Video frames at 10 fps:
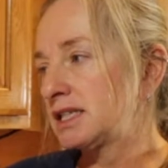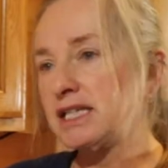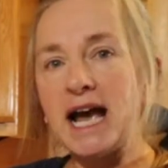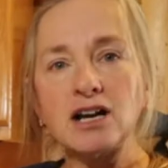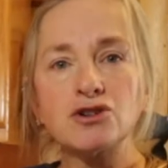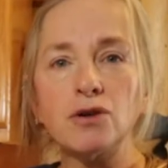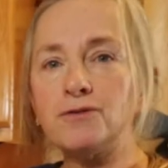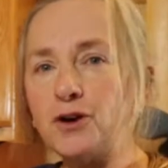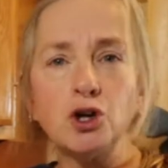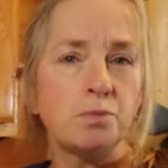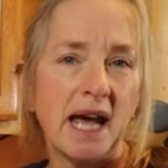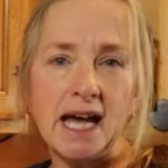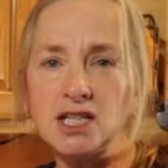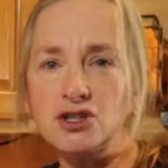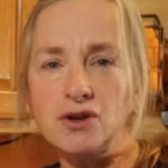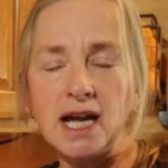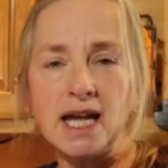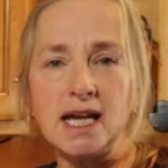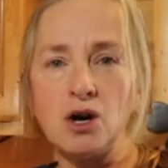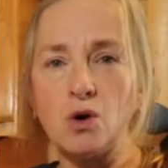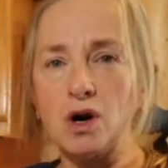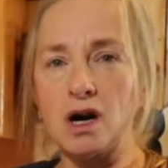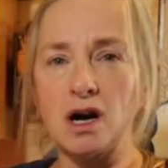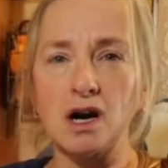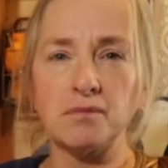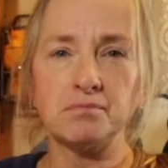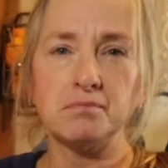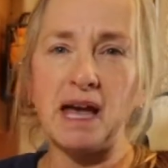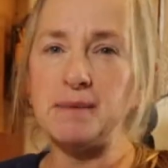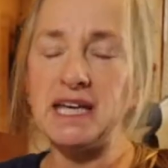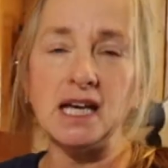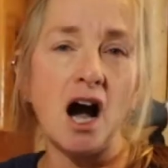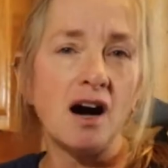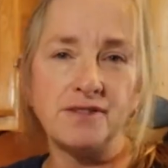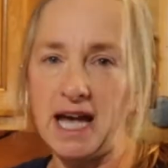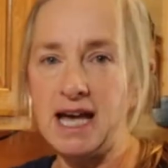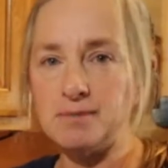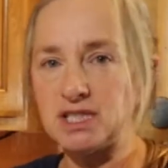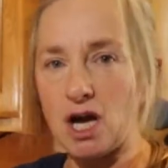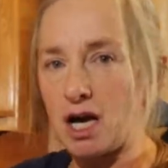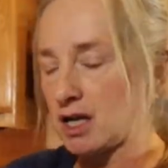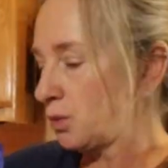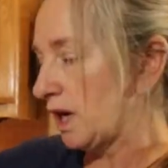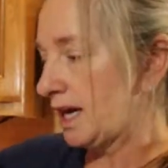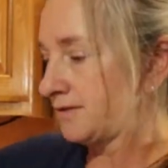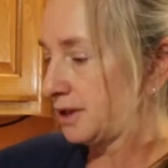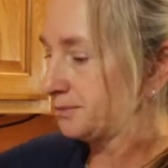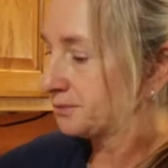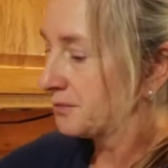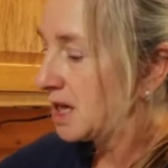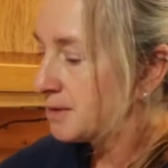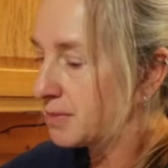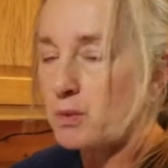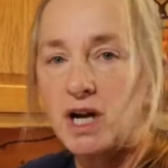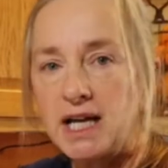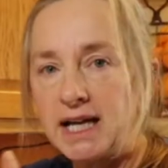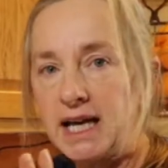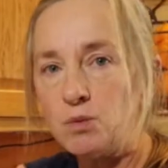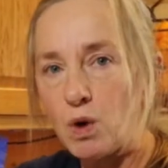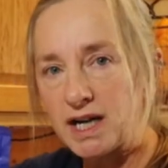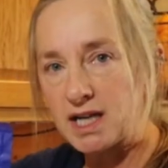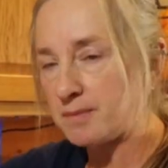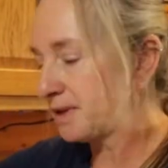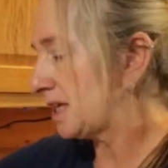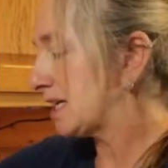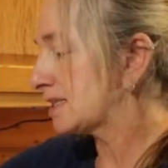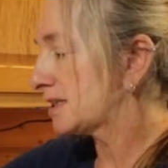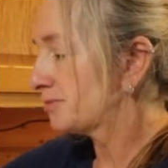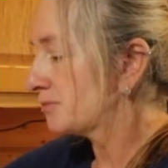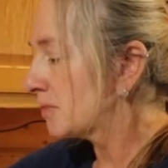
natural food pantry, or maybe off of Amazon or whatever. But we're going to need 1 cup of this.